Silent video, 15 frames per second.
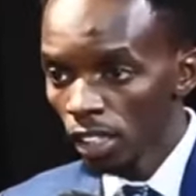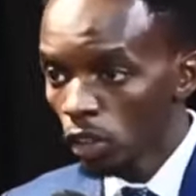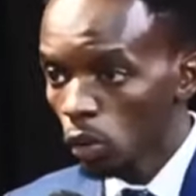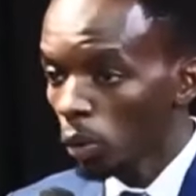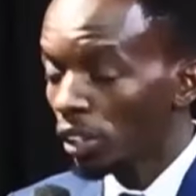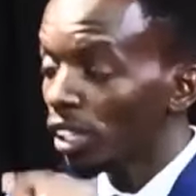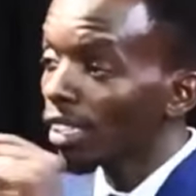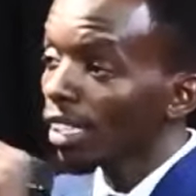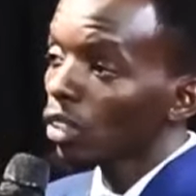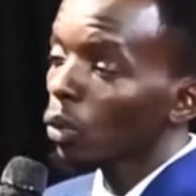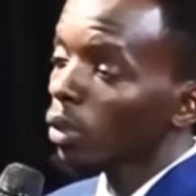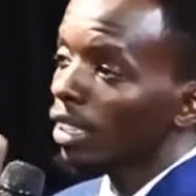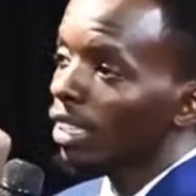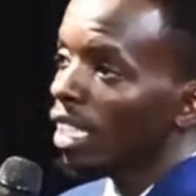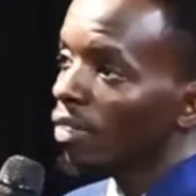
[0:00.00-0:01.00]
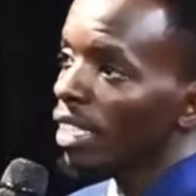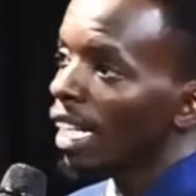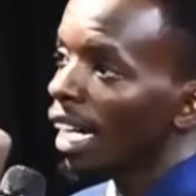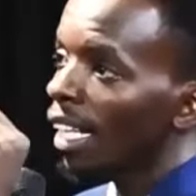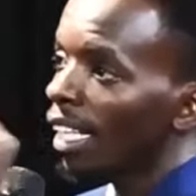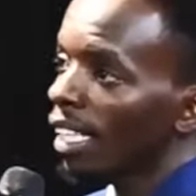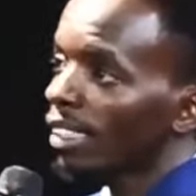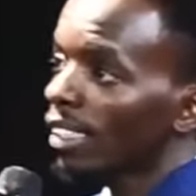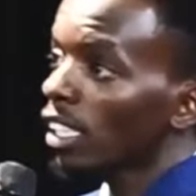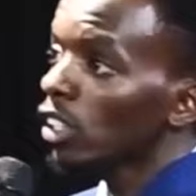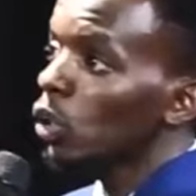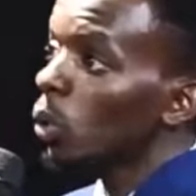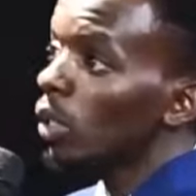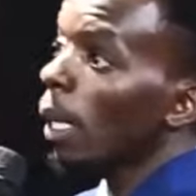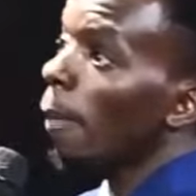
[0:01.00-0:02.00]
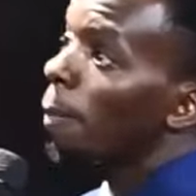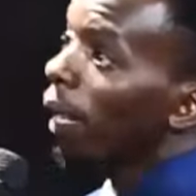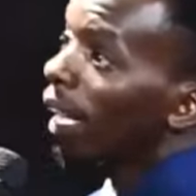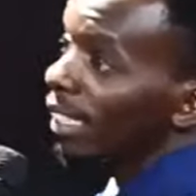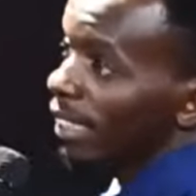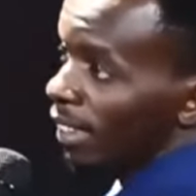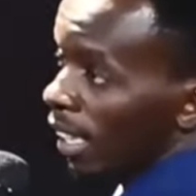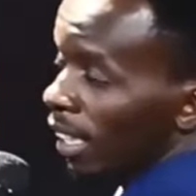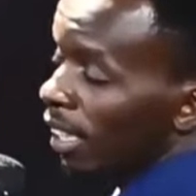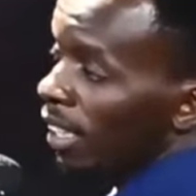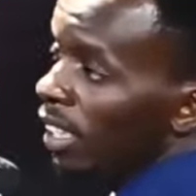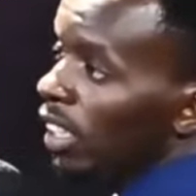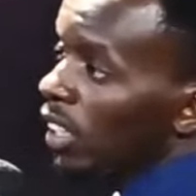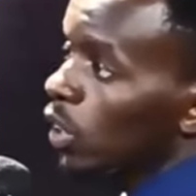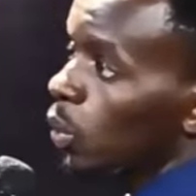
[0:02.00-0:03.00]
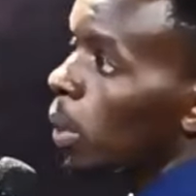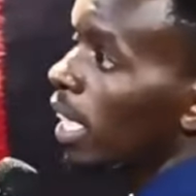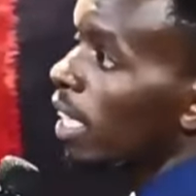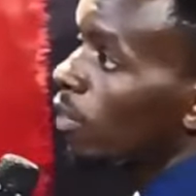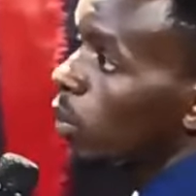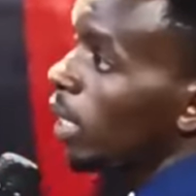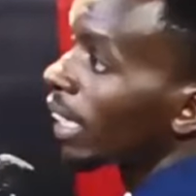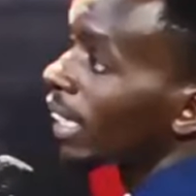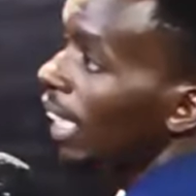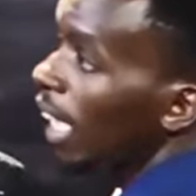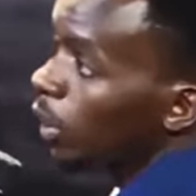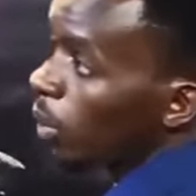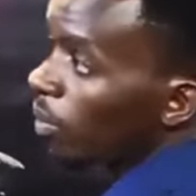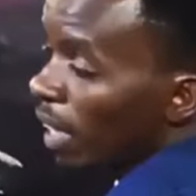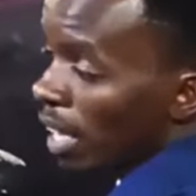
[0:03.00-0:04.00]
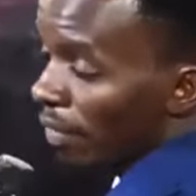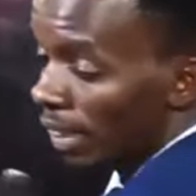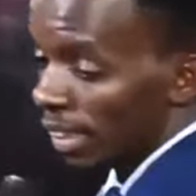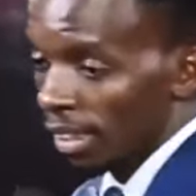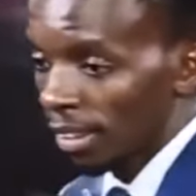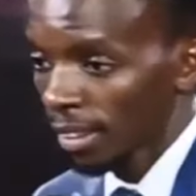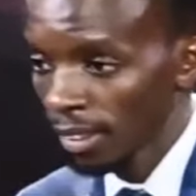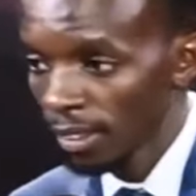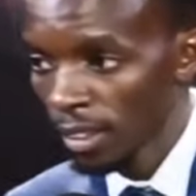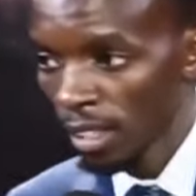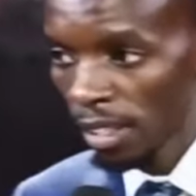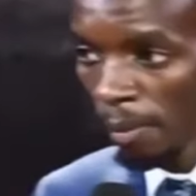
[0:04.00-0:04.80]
So Jesus was giving a letter to the pastor to give to the church of Ephesus.